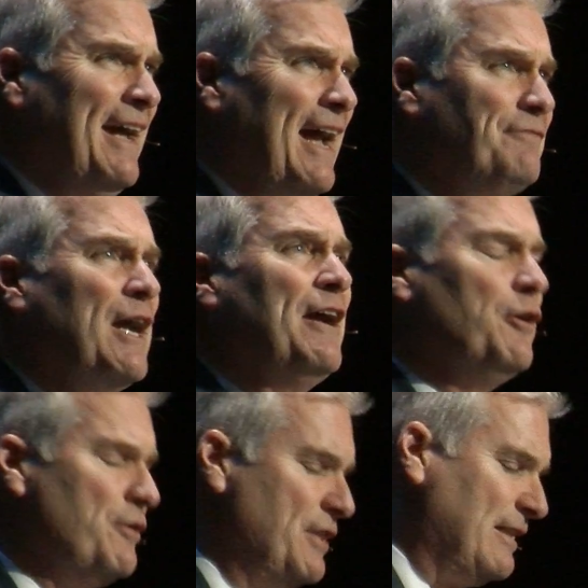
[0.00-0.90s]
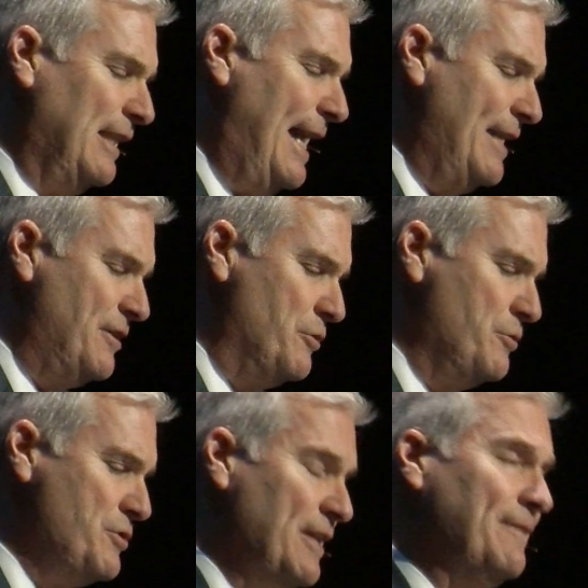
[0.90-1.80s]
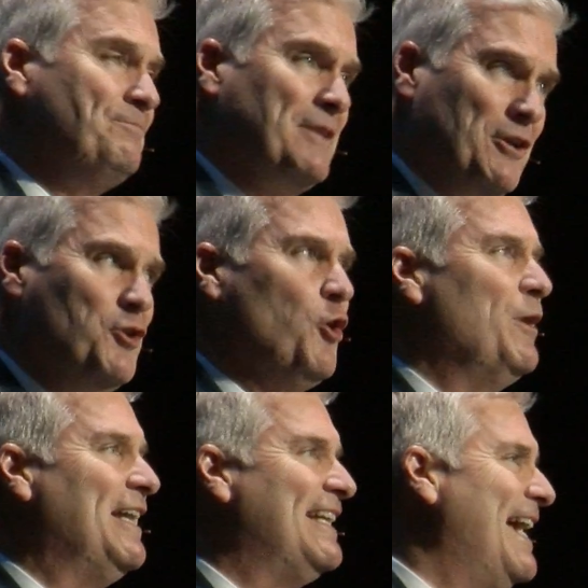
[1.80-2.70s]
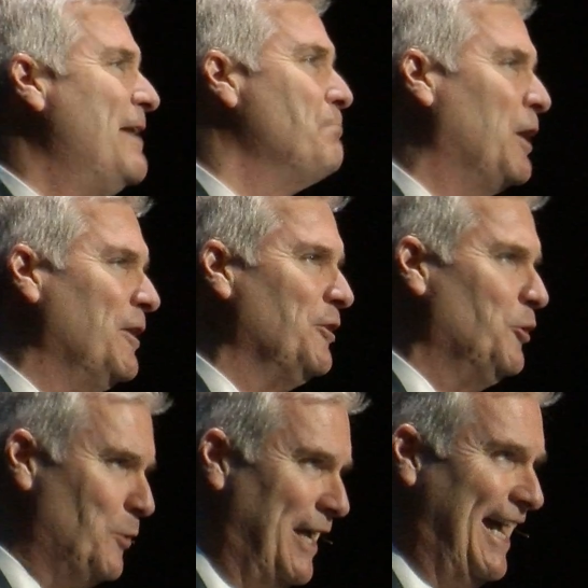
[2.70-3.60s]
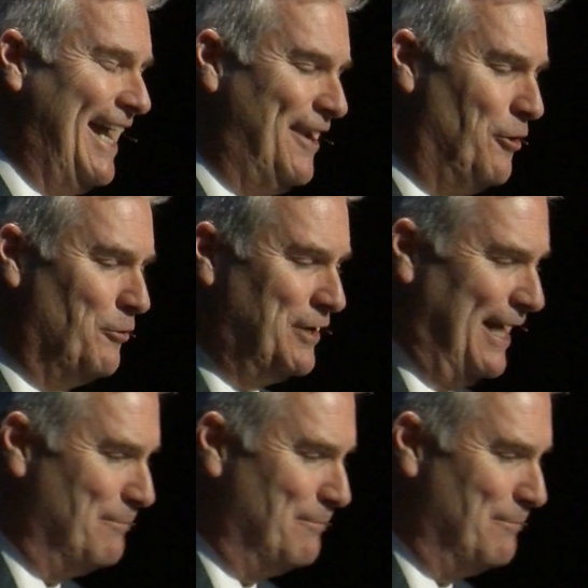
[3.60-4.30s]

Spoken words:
After I heard the Klein news, and knowing Ken Martin the way I know Ken